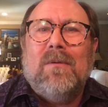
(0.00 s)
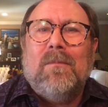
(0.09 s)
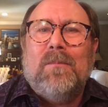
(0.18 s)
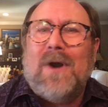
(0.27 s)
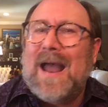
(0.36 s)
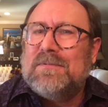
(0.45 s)

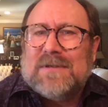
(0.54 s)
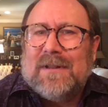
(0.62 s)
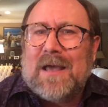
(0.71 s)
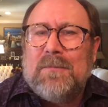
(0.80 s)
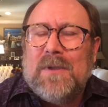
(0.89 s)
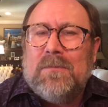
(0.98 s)
perhaps a
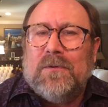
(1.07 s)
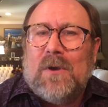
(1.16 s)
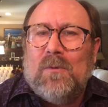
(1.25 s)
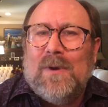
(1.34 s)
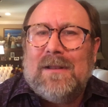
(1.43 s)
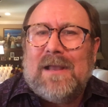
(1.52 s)
lot of people
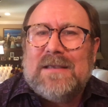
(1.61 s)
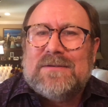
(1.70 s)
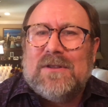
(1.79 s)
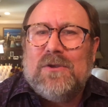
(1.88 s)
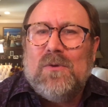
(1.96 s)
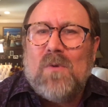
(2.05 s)
don't realize
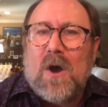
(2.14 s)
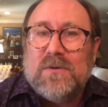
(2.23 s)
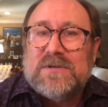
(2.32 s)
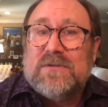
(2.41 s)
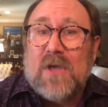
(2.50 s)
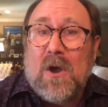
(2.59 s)
that you
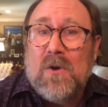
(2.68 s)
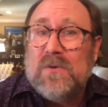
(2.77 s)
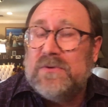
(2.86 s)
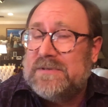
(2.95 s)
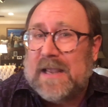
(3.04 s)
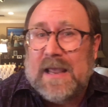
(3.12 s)
host
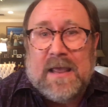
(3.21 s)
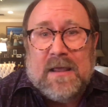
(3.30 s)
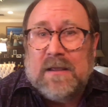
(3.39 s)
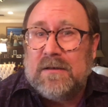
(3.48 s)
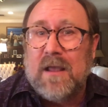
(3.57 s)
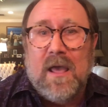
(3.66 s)
those,
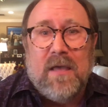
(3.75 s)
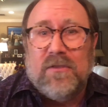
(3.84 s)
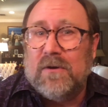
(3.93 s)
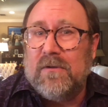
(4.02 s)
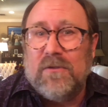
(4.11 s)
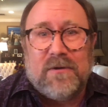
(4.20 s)
and
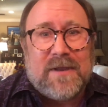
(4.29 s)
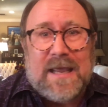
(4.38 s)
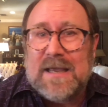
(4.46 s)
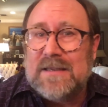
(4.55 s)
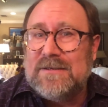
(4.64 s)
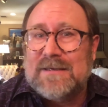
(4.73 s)
their
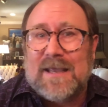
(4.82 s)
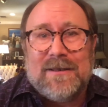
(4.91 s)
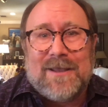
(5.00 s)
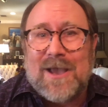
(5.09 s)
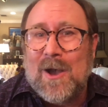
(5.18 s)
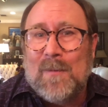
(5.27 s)
kids can
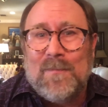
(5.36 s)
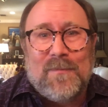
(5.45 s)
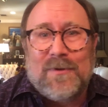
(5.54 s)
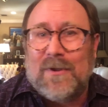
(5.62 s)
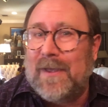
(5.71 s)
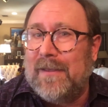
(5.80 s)
come
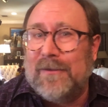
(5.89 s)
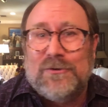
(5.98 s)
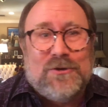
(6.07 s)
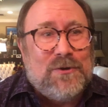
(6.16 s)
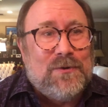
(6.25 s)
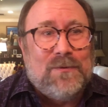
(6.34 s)

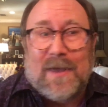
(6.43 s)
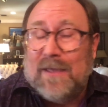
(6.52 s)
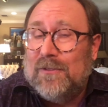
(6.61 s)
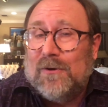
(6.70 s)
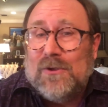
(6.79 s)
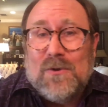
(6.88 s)
to, and
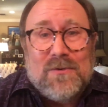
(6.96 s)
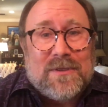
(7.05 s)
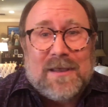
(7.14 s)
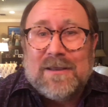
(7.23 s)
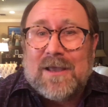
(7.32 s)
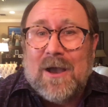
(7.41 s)
their youth
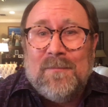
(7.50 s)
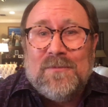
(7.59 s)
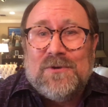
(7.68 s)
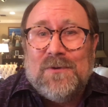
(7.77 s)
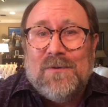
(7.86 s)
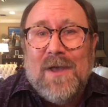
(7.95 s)
can come
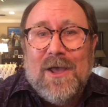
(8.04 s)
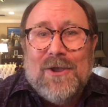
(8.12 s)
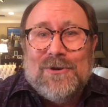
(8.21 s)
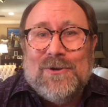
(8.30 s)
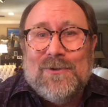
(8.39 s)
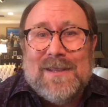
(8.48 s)
to
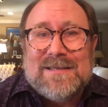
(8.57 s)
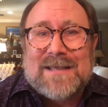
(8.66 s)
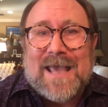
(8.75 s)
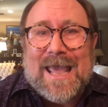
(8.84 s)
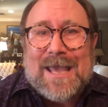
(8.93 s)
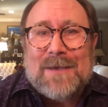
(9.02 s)
these
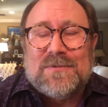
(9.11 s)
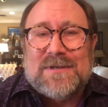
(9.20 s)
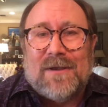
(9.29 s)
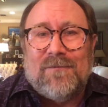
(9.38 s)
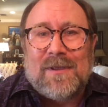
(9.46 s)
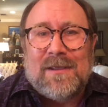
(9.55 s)
camps
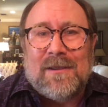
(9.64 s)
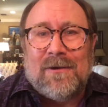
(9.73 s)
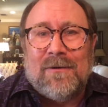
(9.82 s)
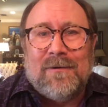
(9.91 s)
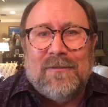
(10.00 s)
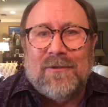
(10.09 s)
every
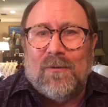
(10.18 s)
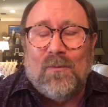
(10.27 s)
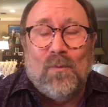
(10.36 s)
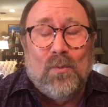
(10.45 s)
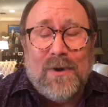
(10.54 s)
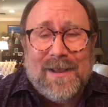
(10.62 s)
year, and they're
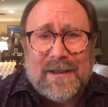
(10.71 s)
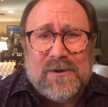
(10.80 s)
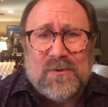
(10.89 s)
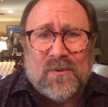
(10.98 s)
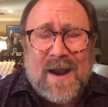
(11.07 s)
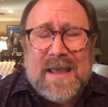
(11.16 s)
really
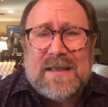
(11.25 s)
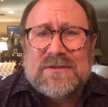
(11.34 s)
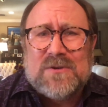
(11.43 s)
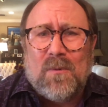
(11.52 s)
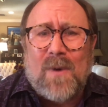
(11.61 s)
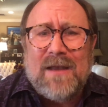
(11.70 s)
great.
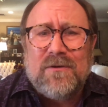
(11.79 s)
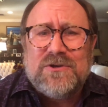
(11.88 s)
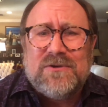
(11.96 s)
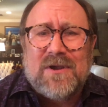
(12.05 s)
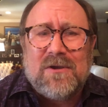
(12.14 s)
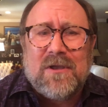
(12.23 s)
So why don't you
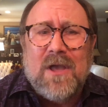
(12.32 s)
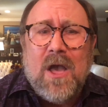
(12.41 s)
talk